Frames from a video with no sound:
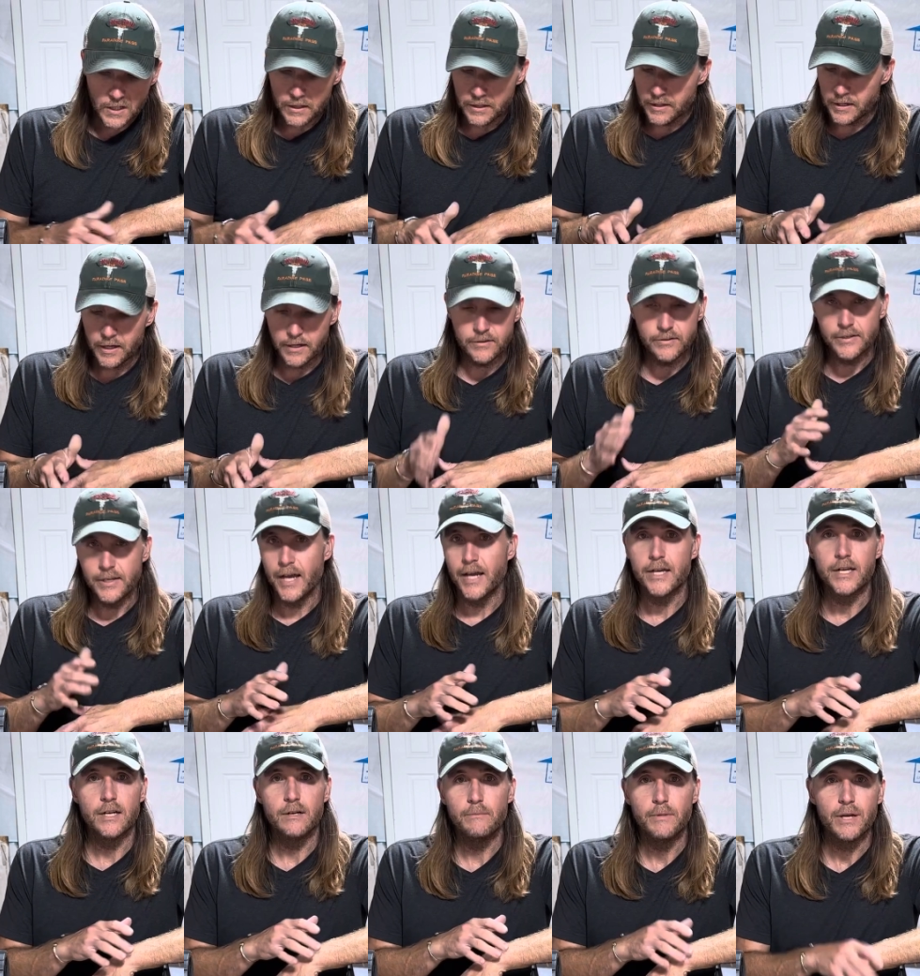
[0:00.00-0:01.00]
It's not
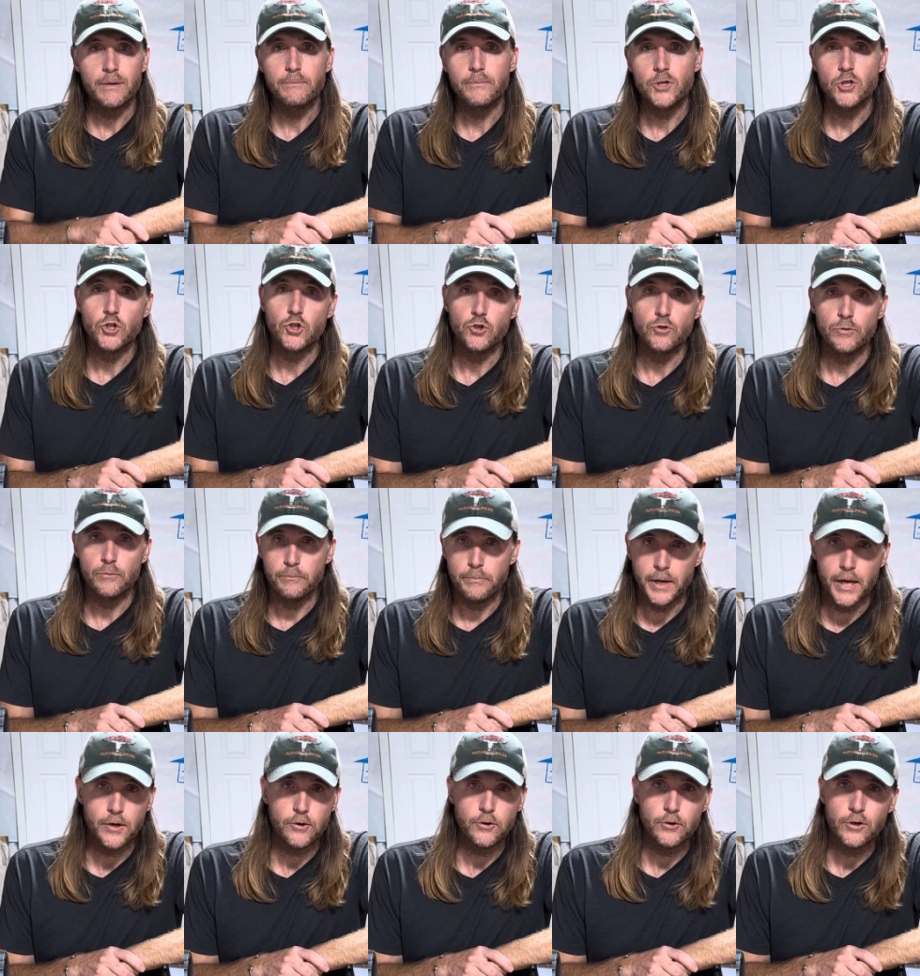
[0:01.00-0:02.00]
gonna make me shoot
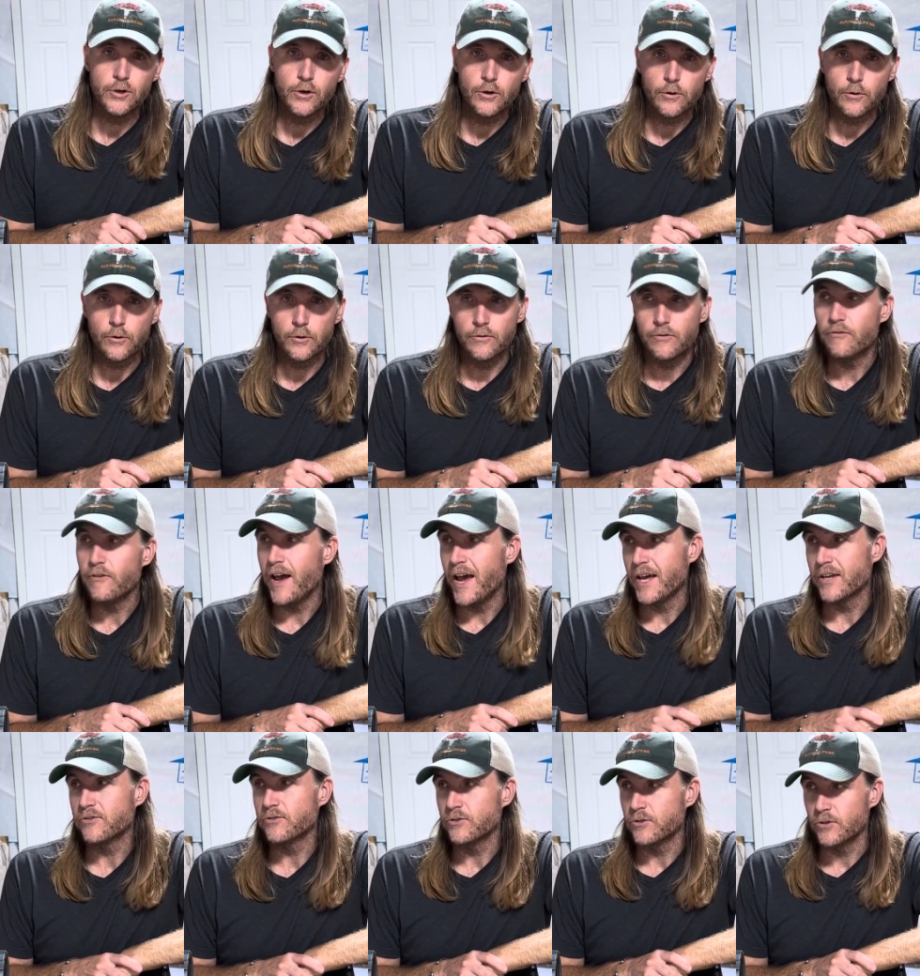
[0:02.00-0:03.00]
better or
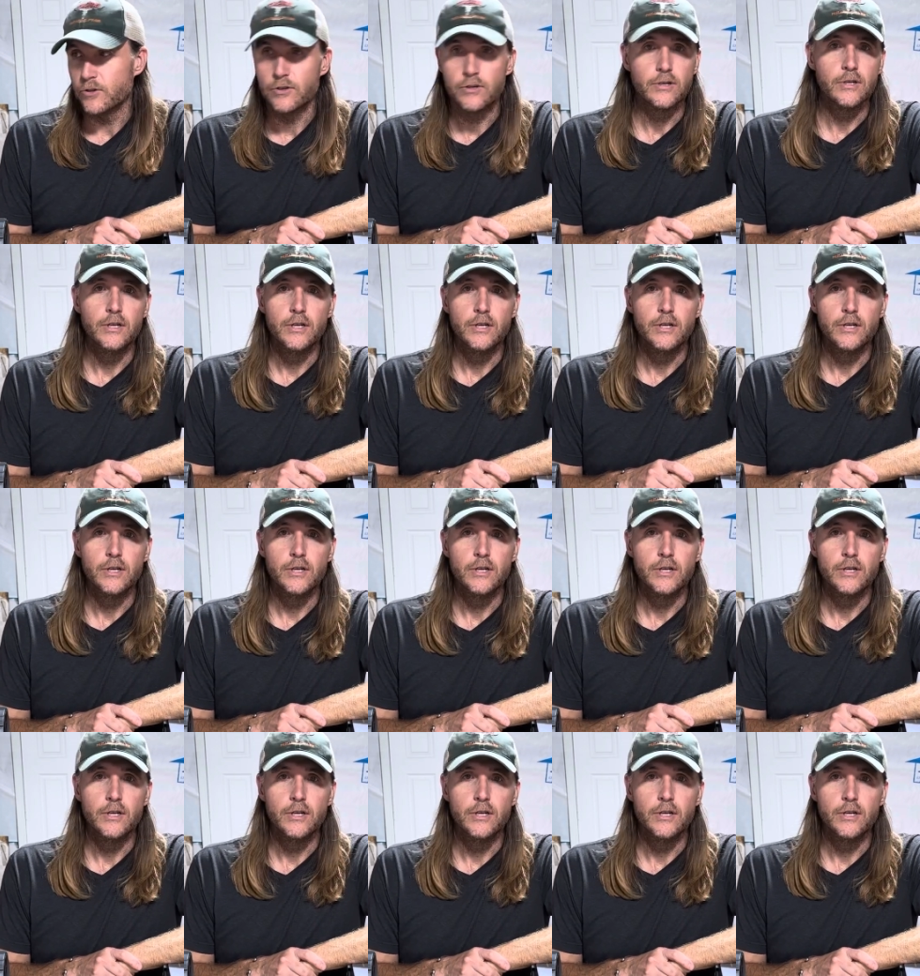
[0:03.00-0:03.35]
faster.